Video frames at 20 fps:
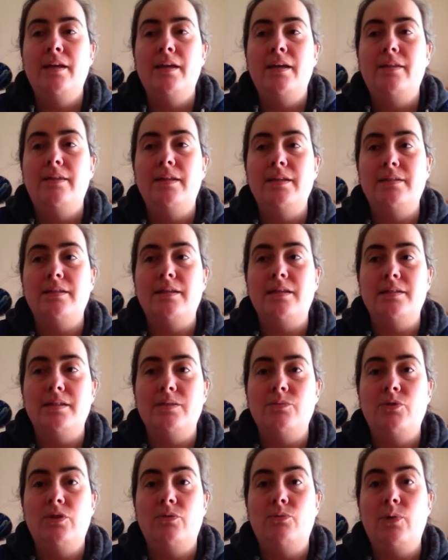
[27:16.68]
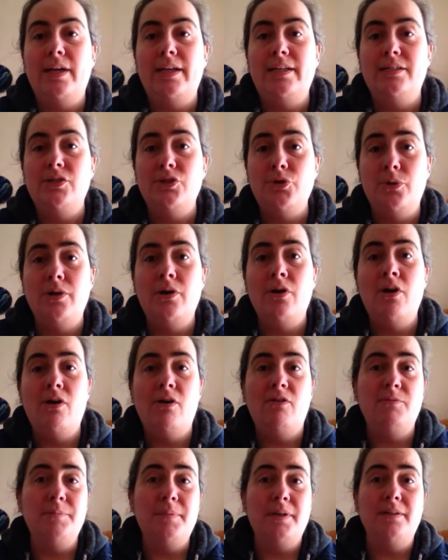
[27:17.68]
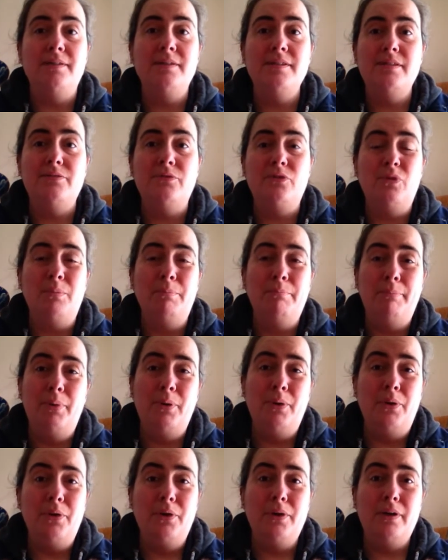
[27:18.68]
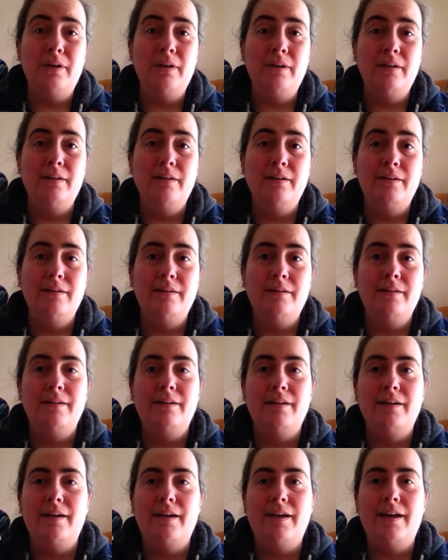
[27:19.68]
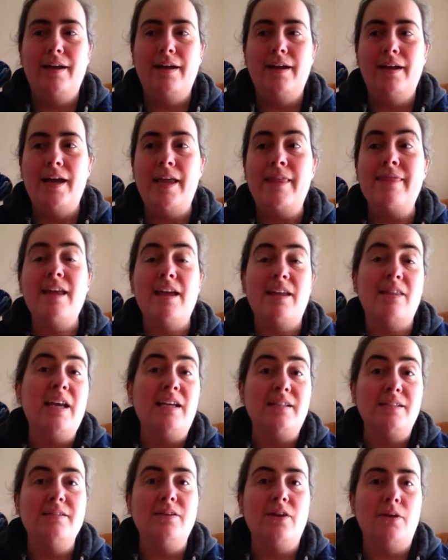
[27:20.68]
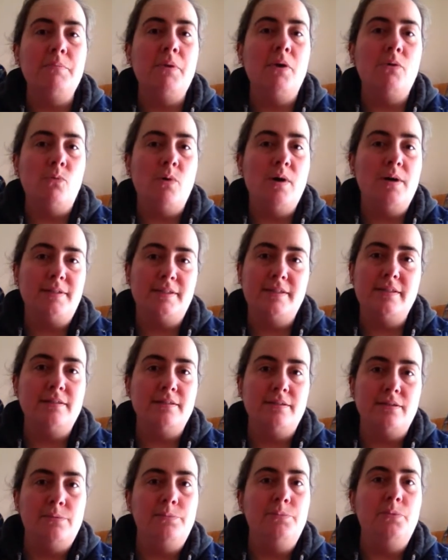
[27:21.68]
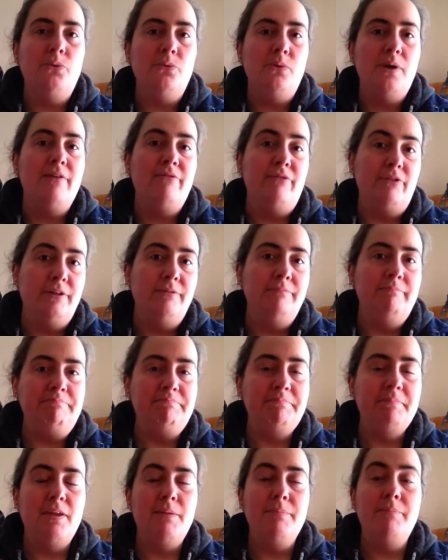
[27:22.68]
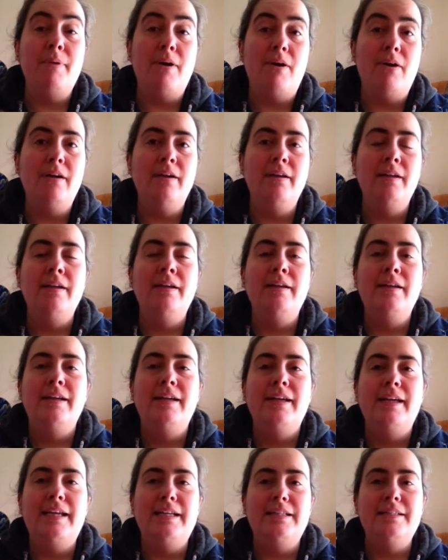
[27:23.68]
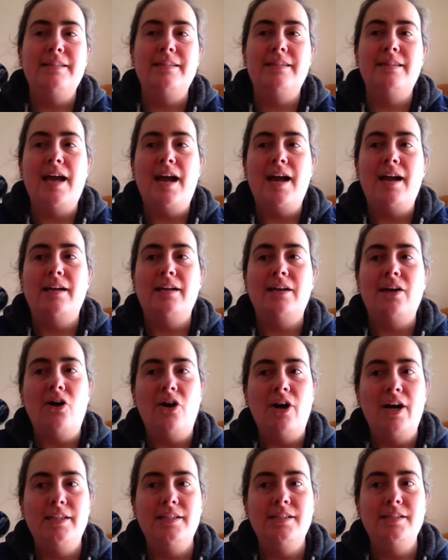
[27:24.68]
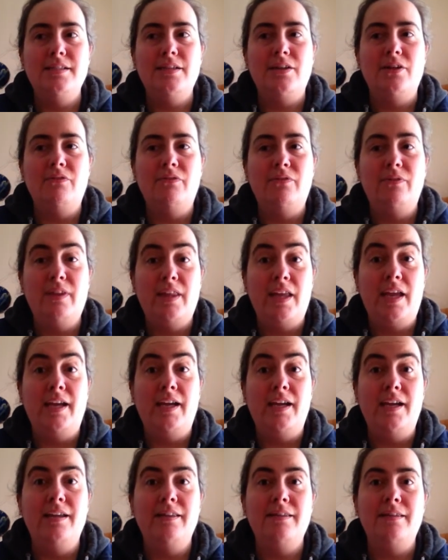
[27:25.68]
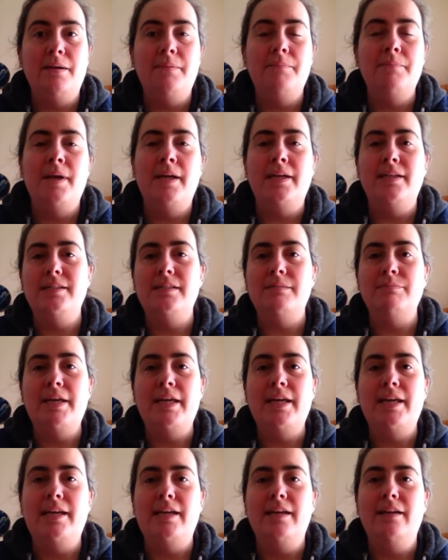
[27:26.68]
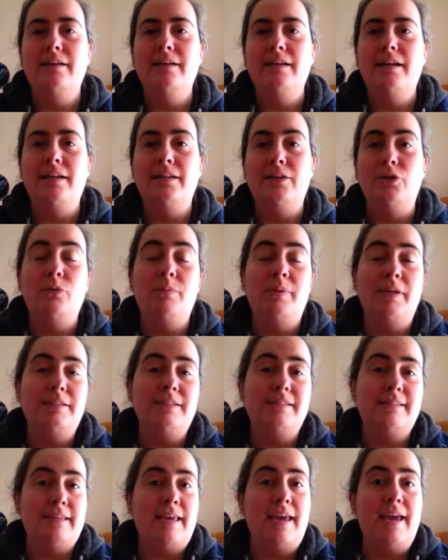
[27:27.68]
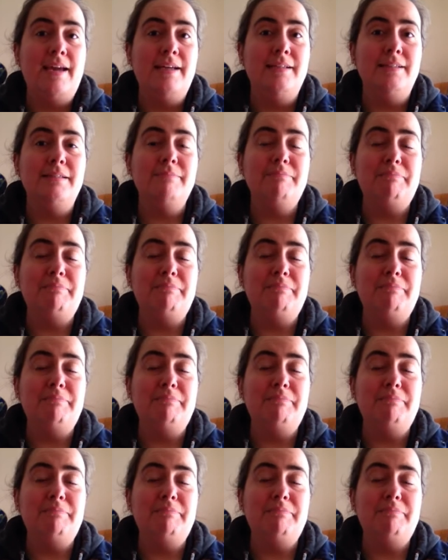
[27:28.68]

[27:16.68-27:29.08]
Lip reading: this customer had waited 2.5 months for a book. And that's like my worst example ever. But it's that kind of thing that makes me a little bit scared.